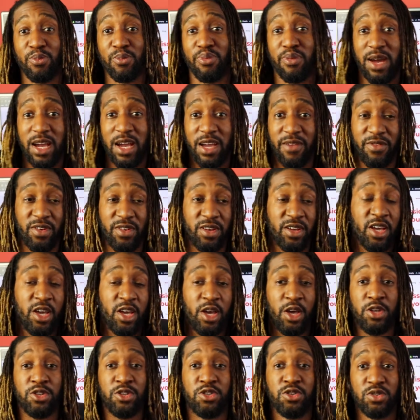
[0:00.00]
private
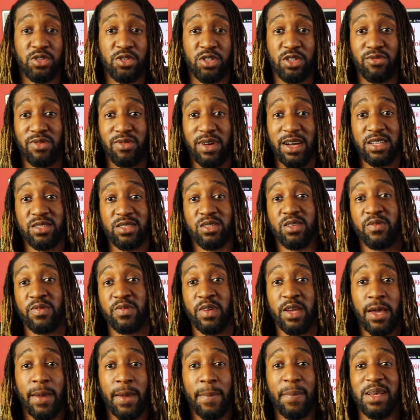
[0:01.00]
due to the rise of
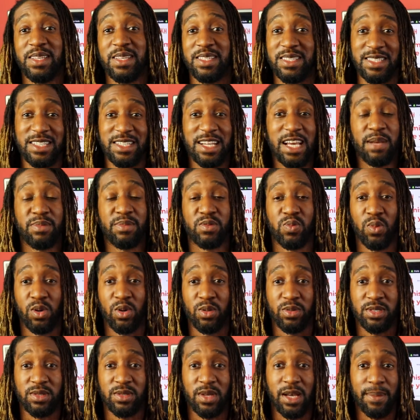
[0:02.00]
messaging apps,
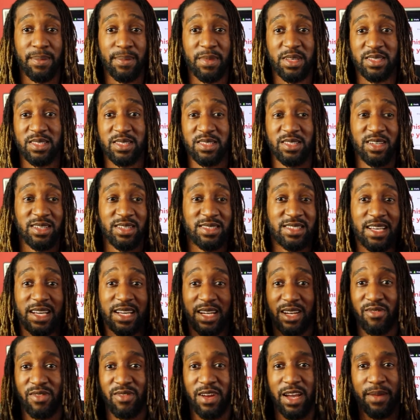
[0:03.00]
WhatsApp, Messenger,
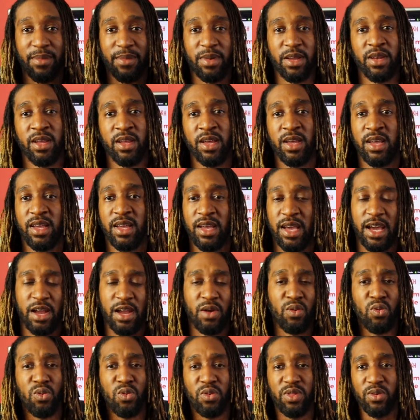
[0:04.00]
Telegram, and
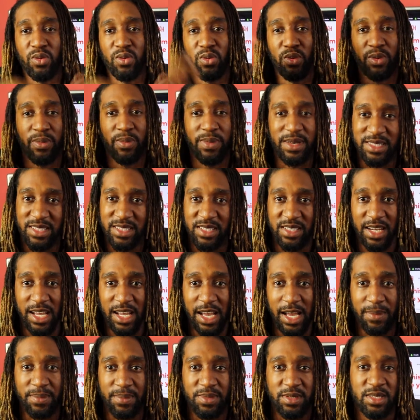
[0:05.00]
all the messaging
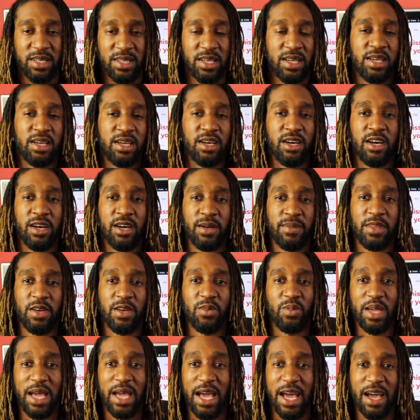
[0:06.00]
apps that
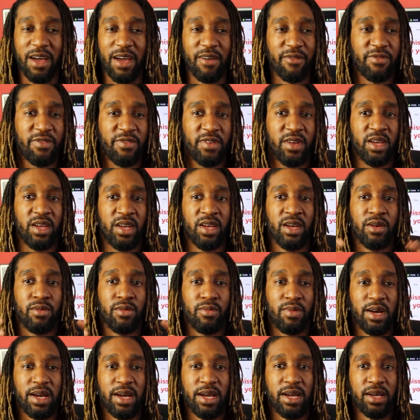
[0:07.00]
we have,
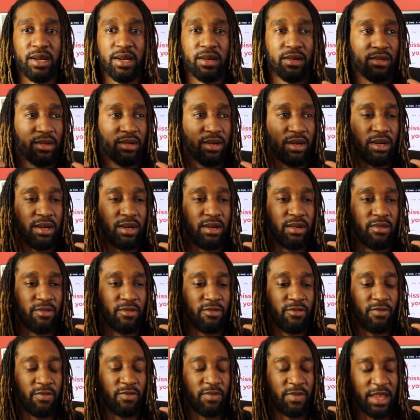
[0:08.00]
right?
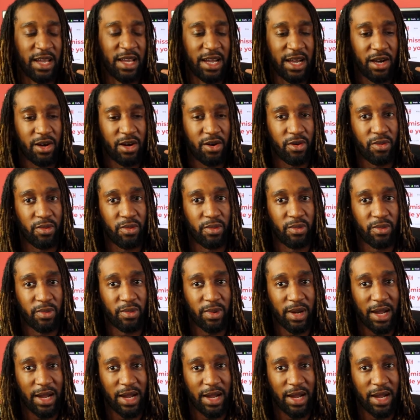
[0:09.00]
Now,